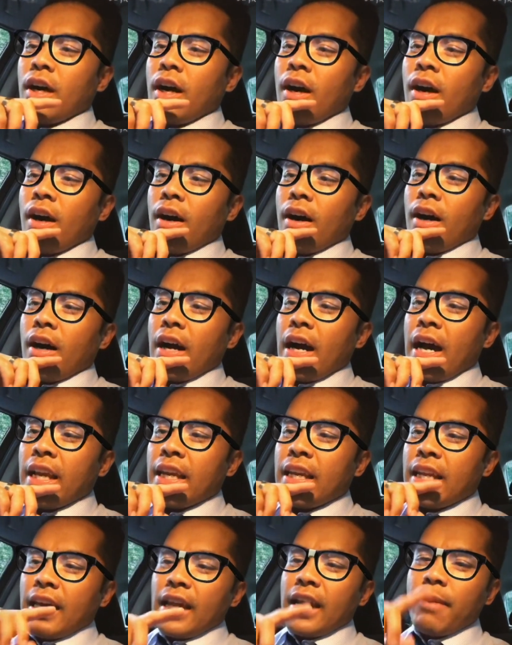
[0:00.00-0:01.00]
I
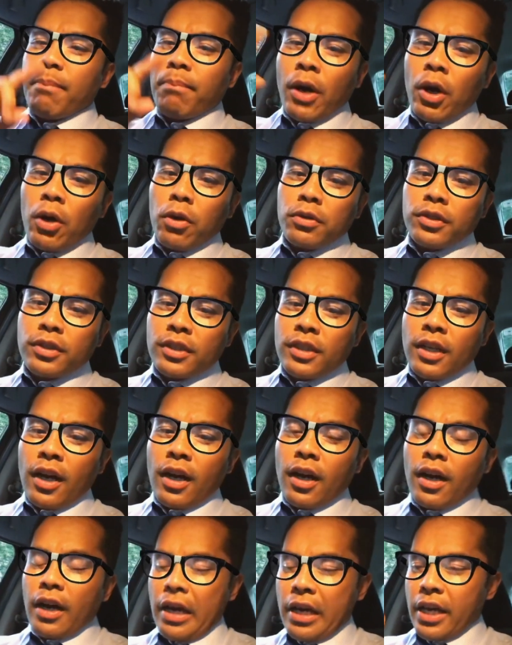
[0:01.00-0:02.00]
did post
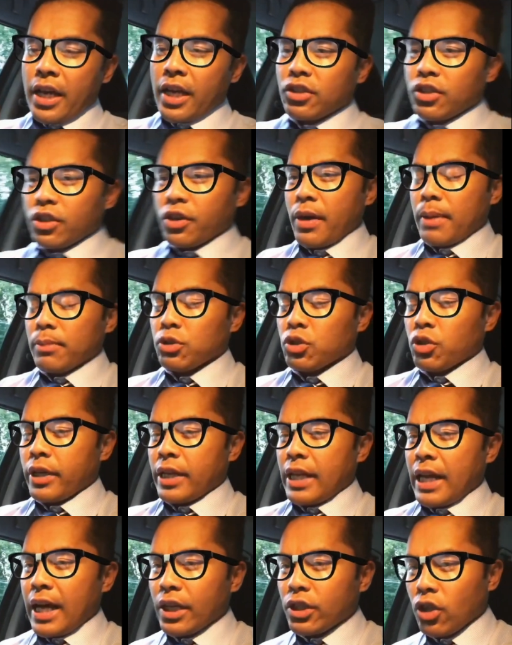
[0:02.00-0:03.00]
an Instagram story
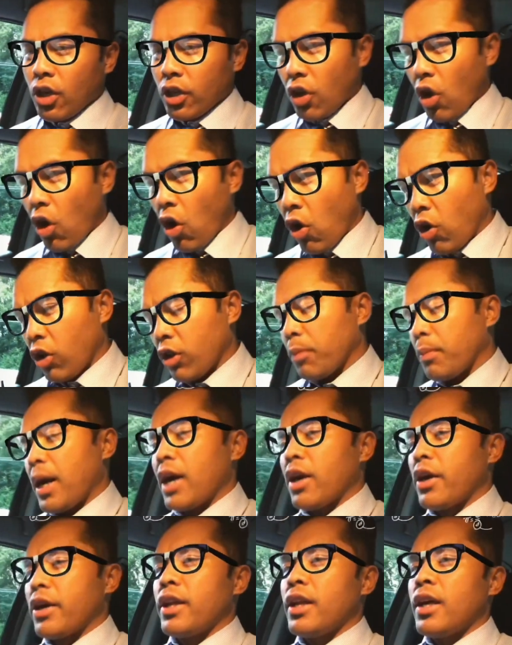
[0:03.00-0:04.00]
that I talked all
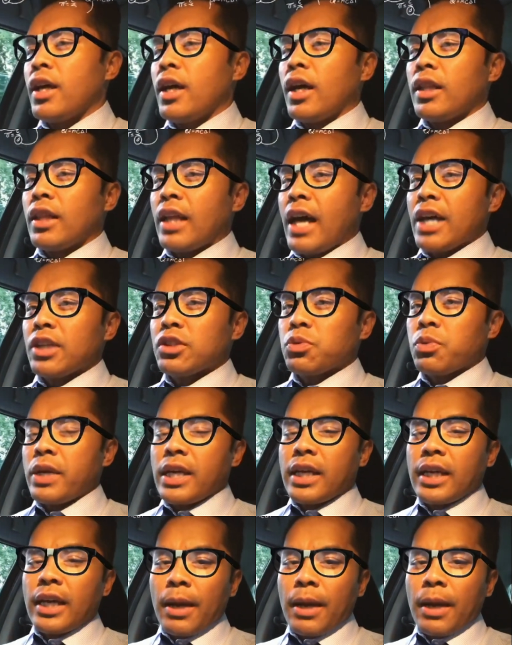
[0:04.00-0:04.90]
about it last week.